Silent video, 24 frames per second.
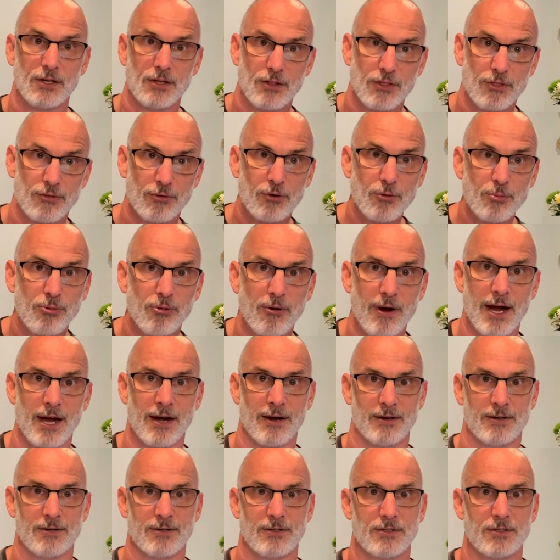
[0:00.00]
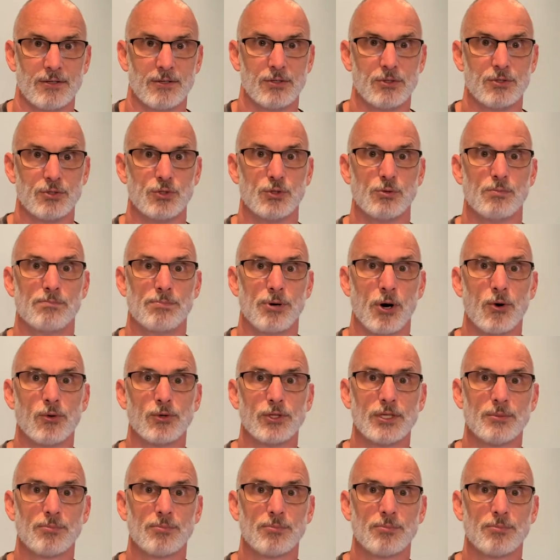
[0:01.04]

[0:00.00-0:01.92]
through prayer to boldly